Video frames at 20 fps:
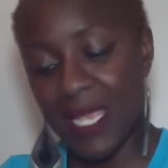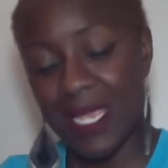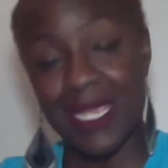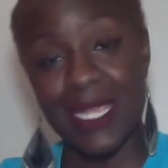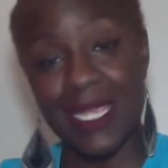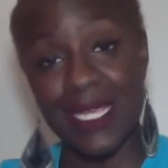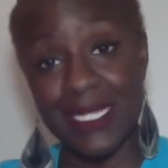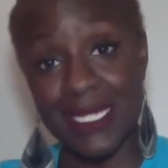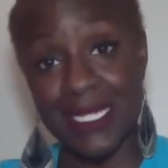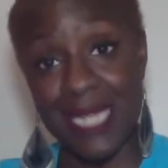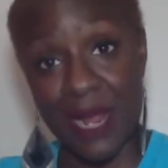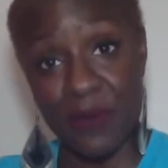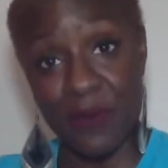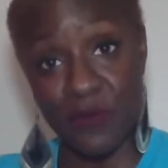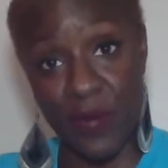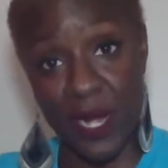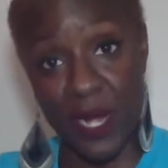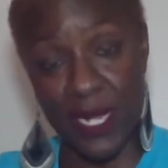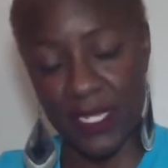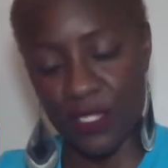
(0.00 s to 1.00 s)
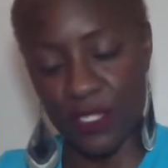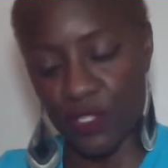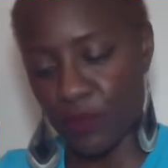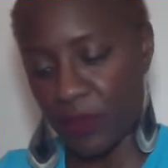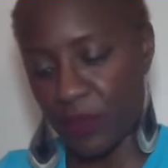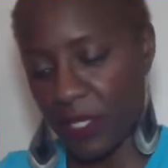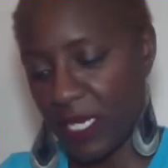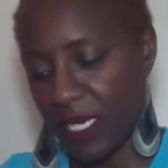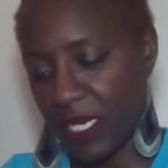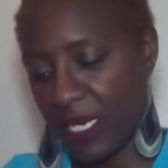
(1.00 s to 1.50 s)
he is not ready to
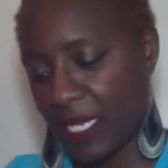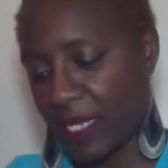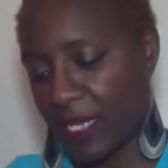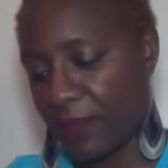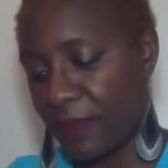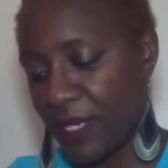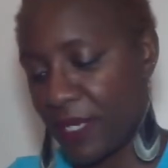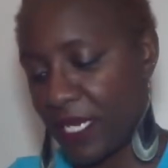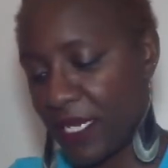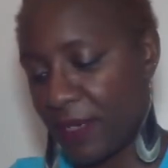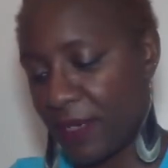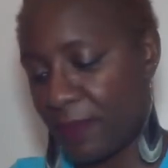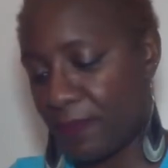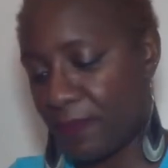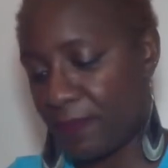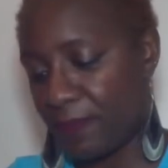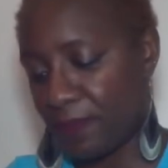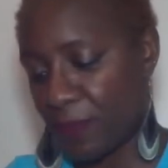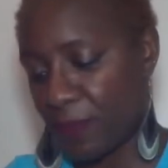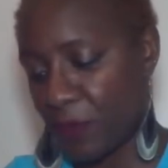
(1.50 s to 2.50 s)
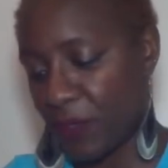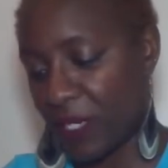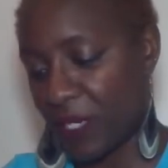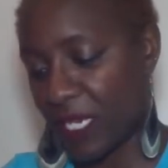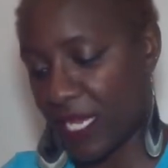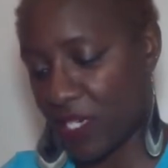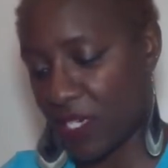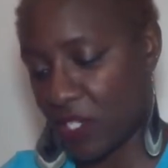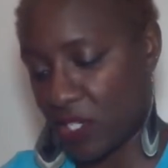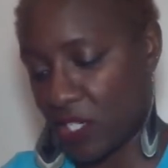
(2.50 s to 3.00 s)
be in a committed
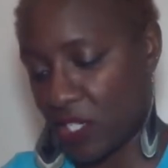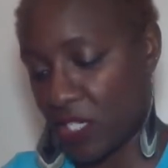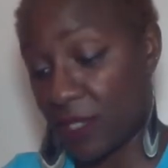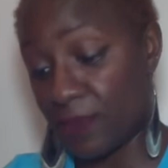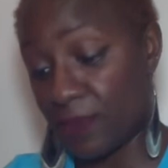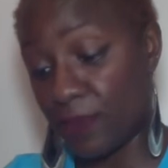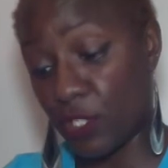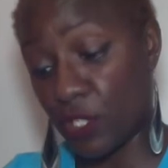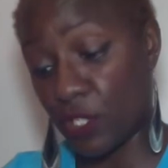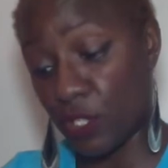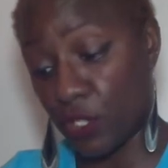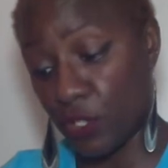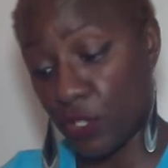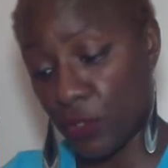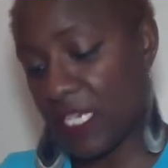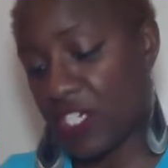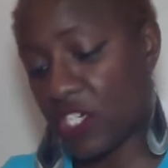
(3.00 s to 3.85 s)
relationship to you.